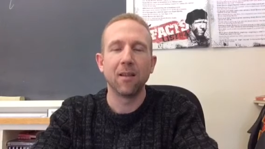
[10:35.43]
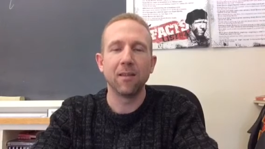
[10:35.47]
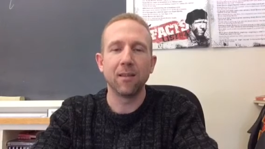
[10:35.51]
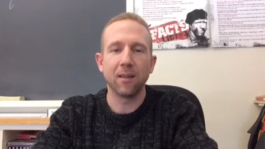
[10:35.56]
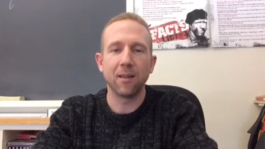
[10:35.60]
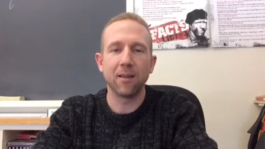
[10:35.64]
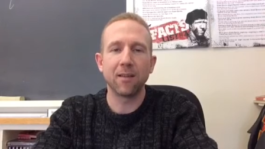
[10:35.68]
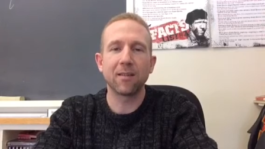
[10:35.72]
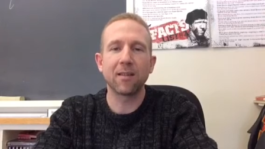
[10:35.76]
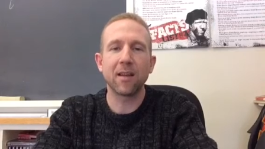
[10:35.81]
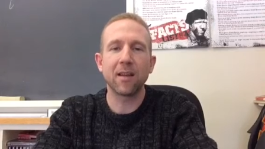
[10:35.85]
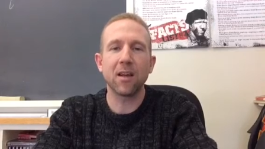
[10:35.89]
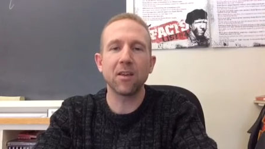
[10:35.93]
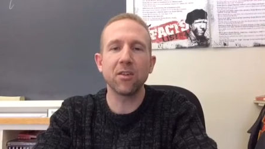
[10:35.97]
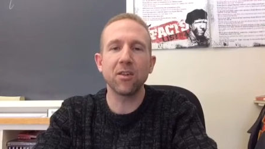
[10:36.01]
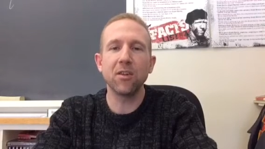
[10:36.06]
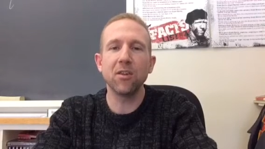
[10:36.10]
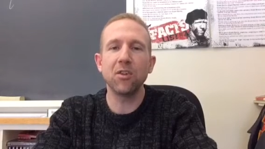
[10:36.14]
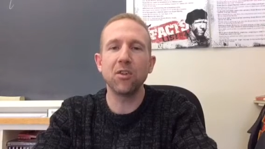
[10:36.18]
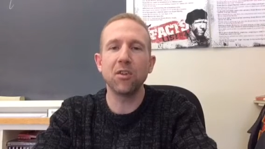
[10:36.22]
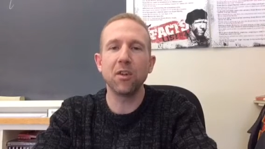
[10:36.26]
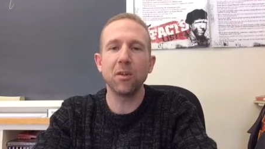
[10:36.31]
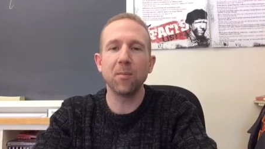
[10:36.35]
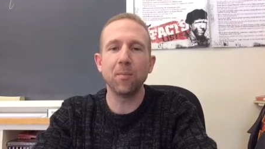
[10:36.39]
The
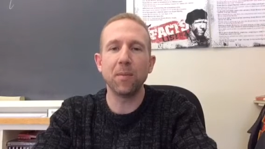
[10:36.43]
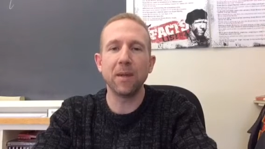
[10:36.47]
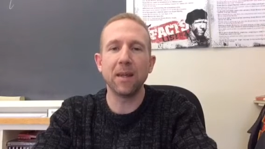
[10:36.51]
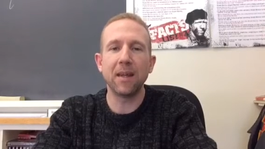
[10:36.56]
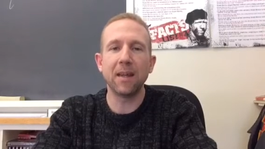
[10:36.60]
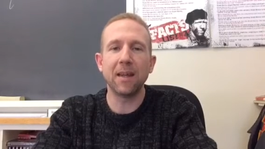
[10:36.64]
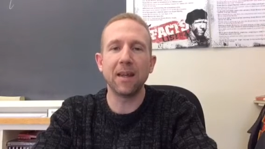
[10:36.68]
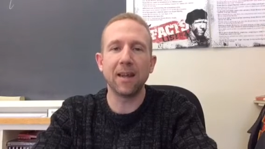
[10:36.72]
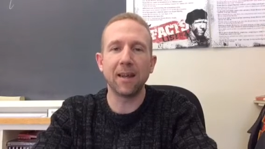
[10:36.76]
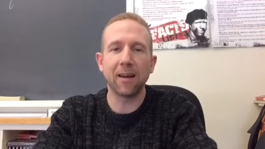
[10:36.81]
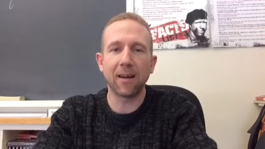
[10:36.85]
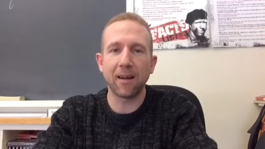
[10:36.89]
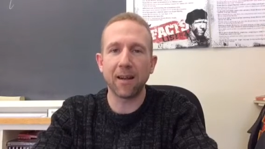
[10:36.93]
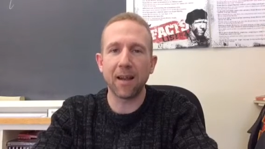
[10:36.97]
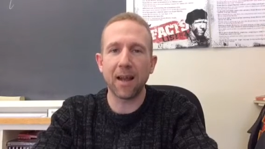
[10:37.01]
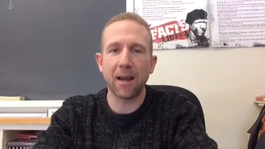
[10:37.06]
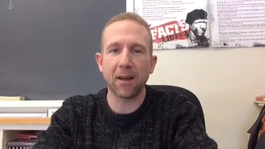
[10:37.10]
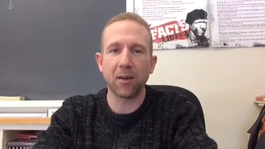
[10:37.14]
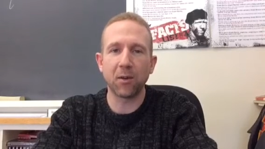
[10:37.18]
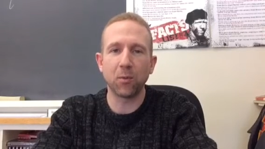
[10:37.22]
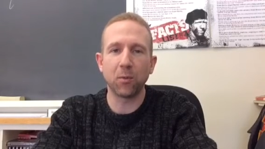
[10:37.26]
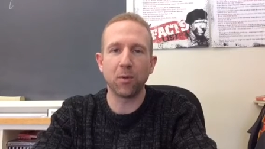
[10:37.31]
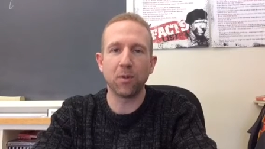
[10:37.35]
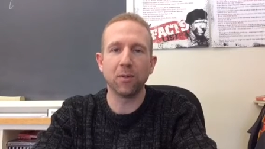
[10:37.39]
discussion should be
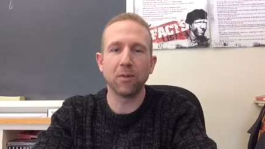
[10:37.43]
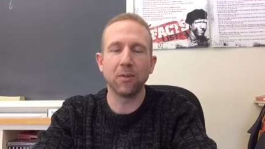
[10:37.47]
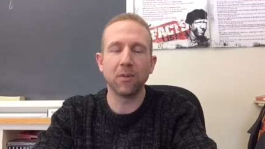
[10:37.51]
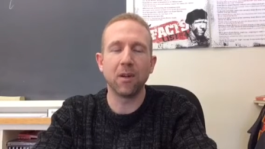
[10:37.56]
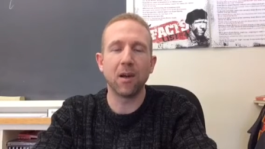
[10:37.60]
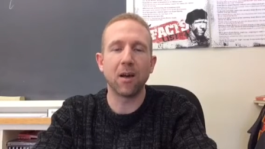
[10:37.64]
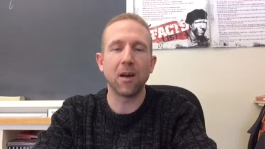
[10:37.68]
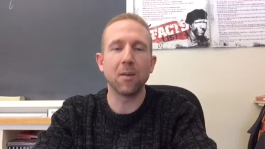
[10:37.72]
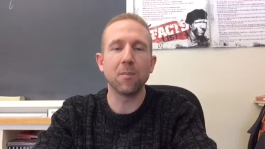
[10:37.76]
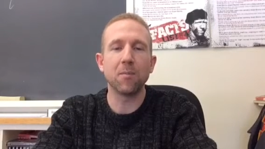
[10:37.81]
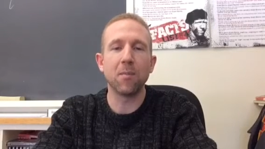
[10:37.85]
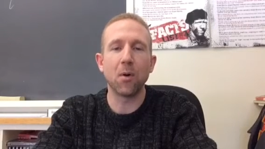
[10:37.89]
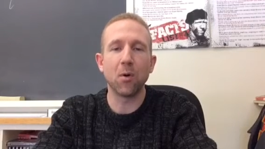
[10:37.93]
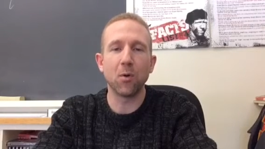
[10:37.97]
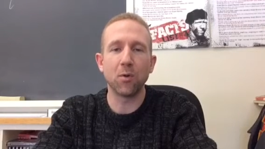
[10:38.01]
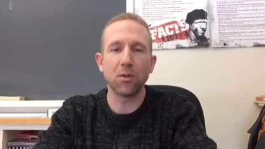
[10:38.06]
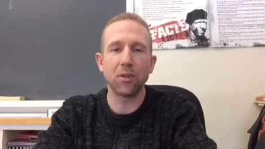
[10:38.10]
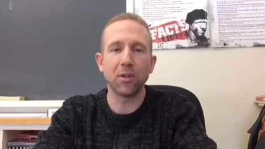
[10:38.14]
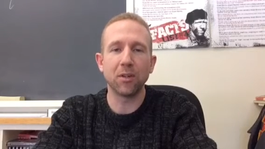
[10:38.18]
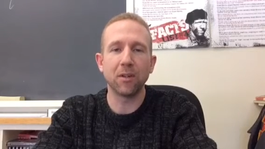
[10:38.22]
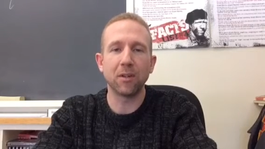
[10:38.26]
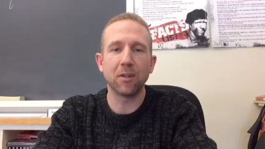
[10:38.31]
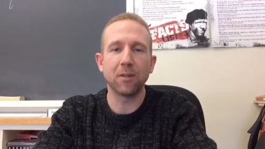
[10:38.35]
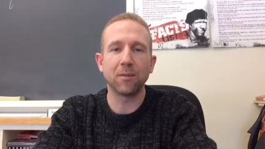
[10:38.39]
intellectual, not
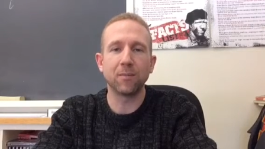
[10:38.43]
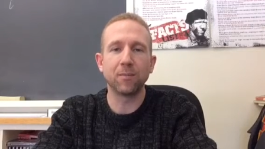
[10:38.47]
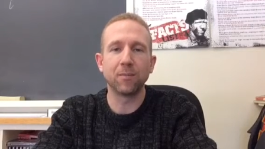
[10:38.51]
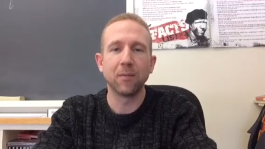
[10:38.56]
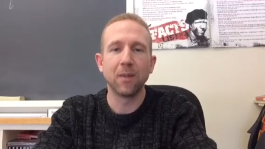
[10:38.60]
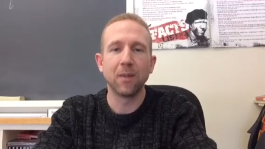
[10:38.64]
emotional.